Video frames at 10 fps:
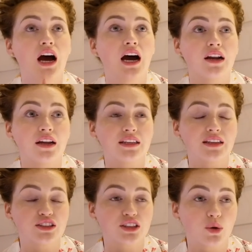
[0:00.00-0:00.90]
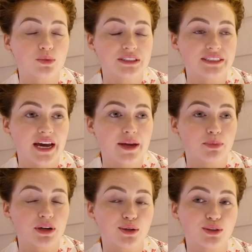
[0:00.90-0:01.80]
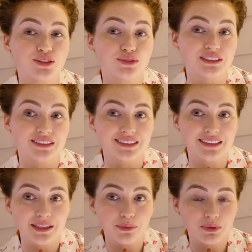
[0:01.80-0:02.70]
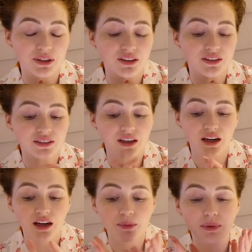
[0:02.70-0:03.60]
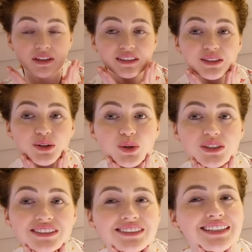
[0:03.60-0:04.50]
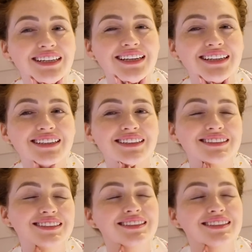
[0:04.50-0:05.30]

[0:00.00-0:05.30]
and I need that to go up today, but I also need to sleep because I'm exhausted.